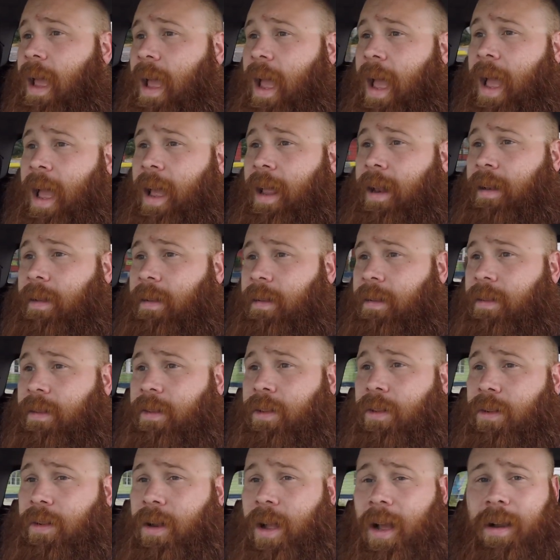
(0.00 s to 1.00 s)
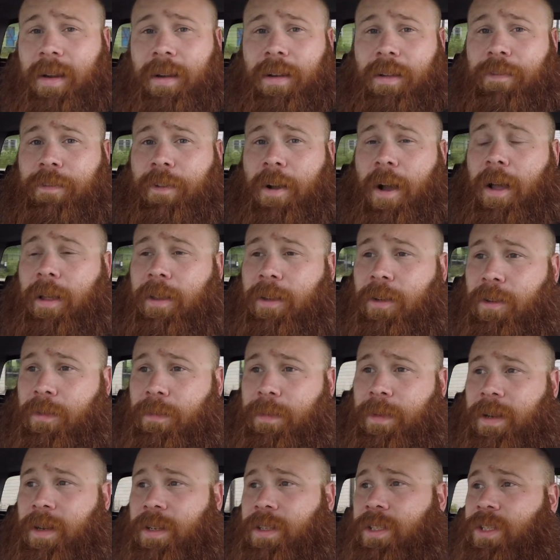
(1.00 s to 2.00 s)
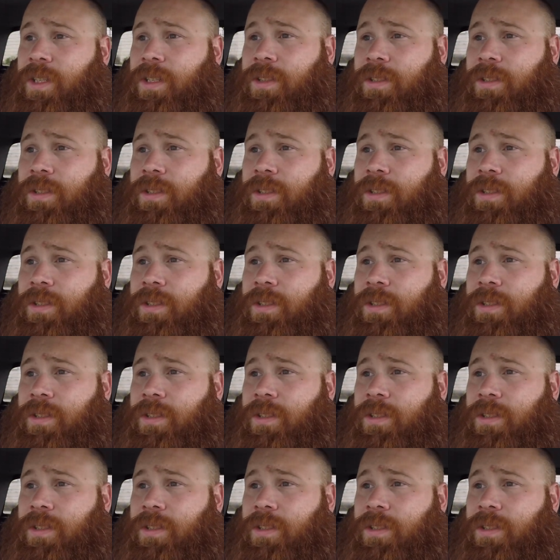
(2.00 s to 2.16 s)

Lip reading: And they're not going to follow you because